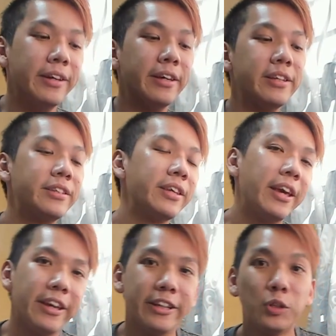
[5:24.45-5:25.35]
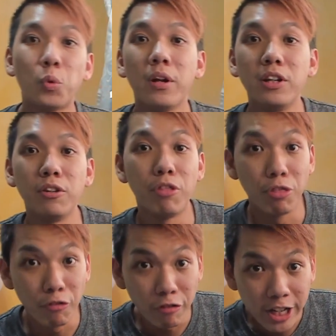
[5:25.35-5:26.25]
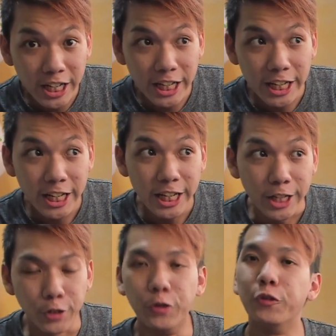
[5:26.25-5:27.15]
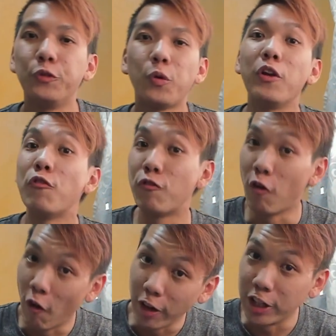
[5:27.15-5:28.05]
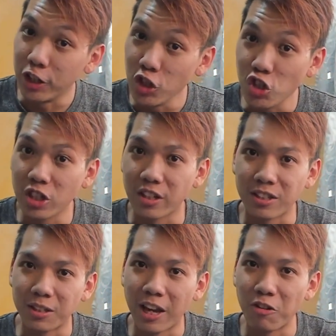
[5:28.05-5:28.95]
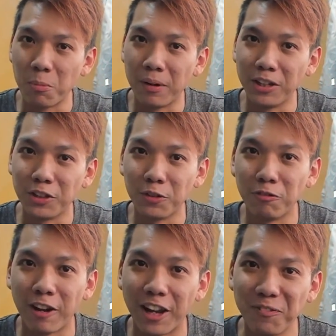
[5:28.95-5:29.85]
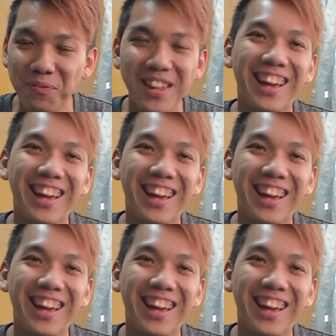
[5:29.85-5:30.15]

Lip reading: is a 24 inch. There's an aeroplane flying.